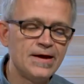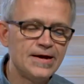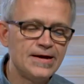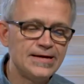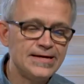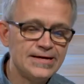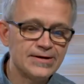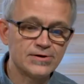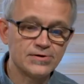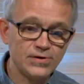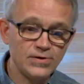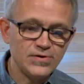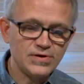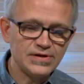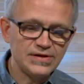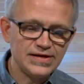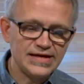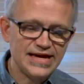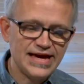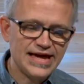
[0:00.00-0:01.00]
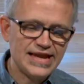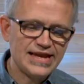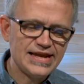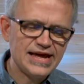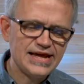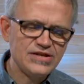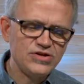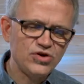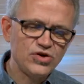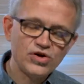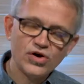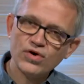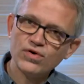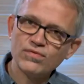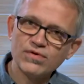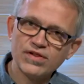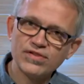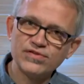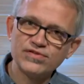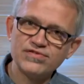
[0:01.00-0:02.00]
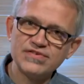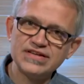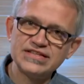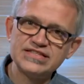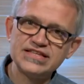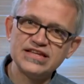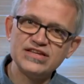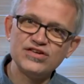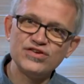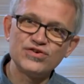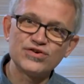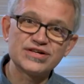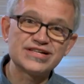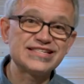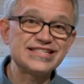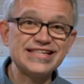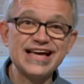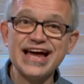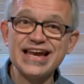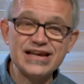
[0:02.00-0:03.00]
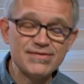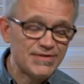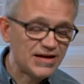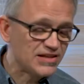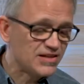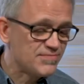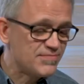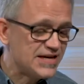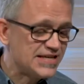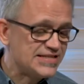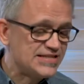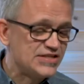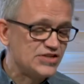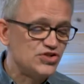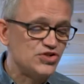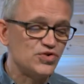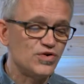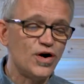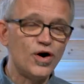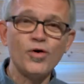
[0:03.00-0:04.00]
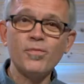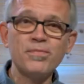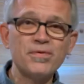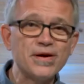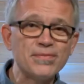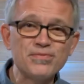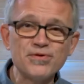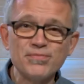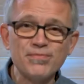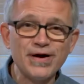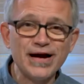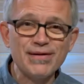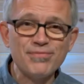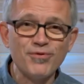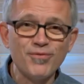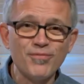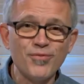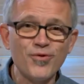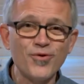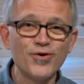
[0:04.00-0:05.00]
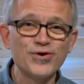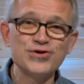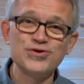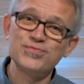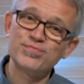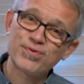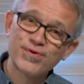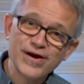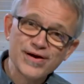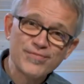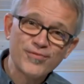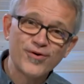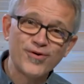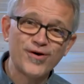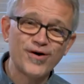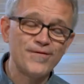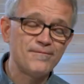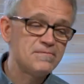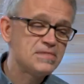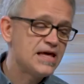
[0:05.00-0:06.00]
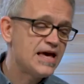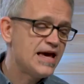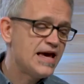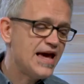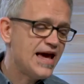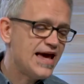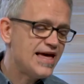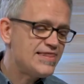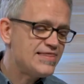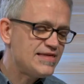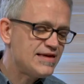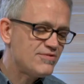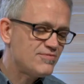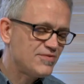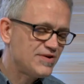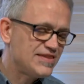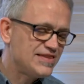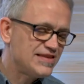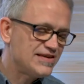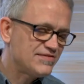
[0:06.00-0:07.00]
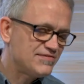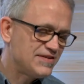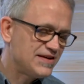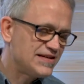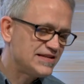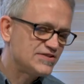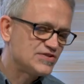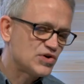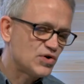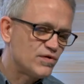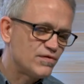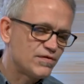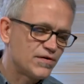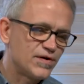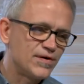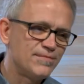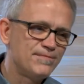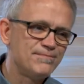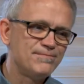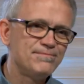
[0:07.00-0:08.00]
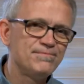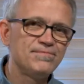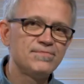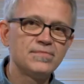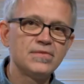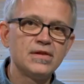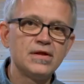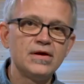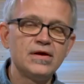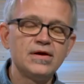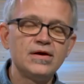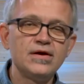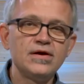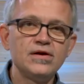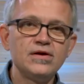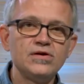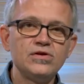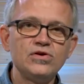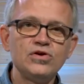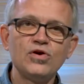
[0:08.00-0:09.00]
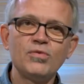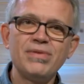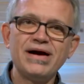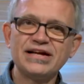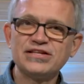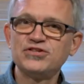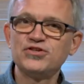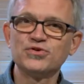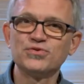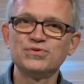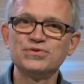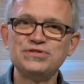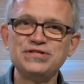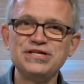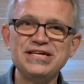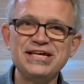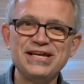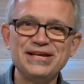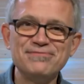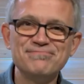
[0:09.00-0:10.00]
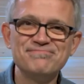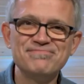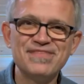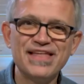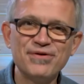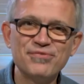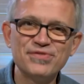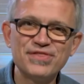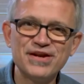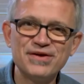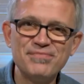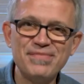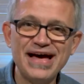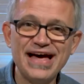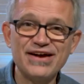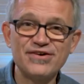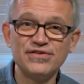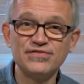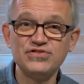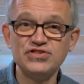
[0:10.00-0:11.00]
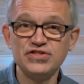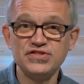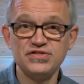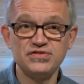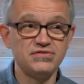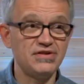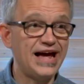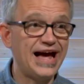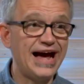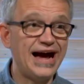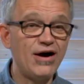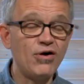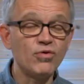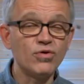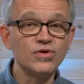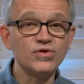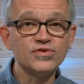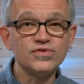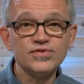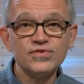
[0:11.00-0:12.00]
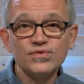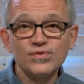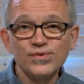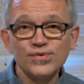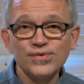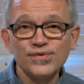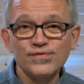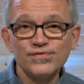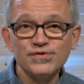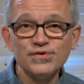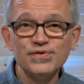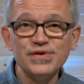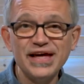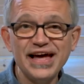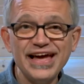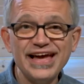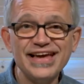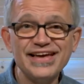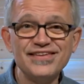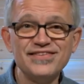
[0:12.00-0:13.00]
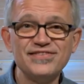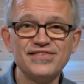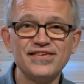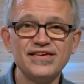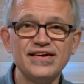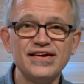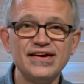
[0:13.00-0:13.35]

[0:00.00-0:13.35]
here locally. And you go to one of those events and you're excited about the message, you open up your Bible more, you pray more, and then when the event is over, you go back to your routine. And within a matter of just hours or a few days,